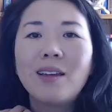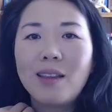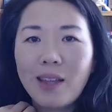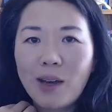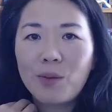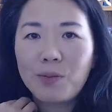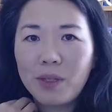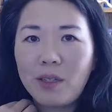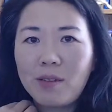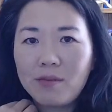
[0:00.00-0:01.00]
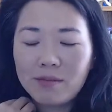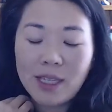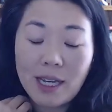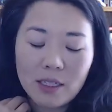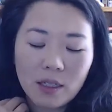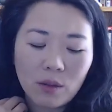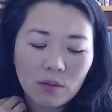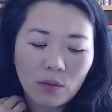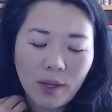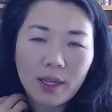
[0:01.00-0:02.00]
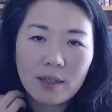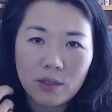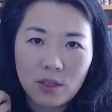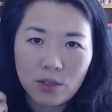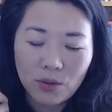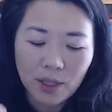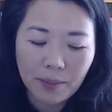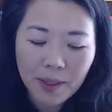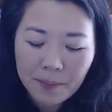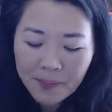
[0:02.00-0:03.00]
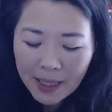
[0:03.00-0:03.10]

That would be the ideal way to clip it.